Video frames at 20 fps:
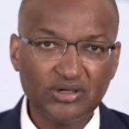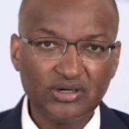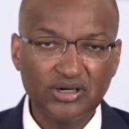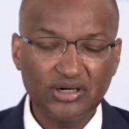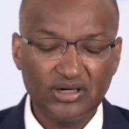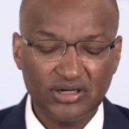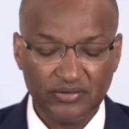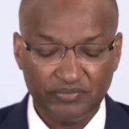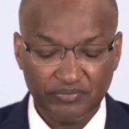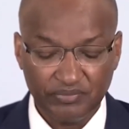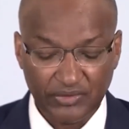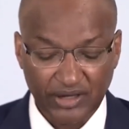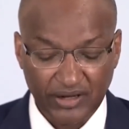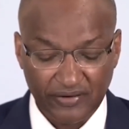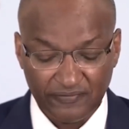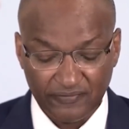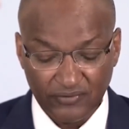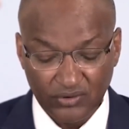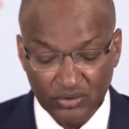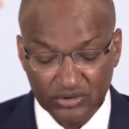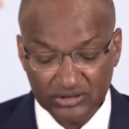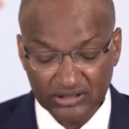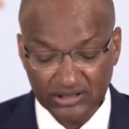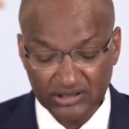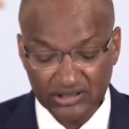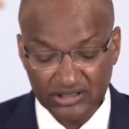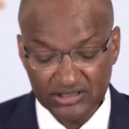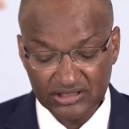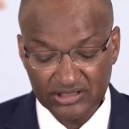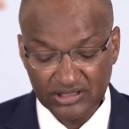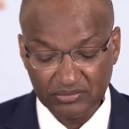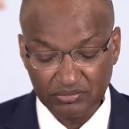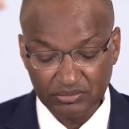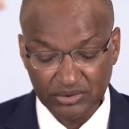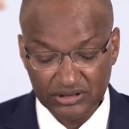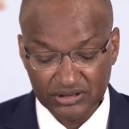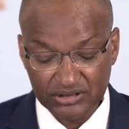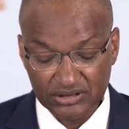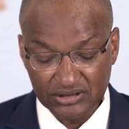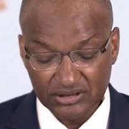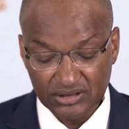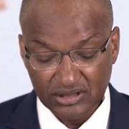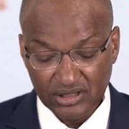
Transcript: have looked at these numbers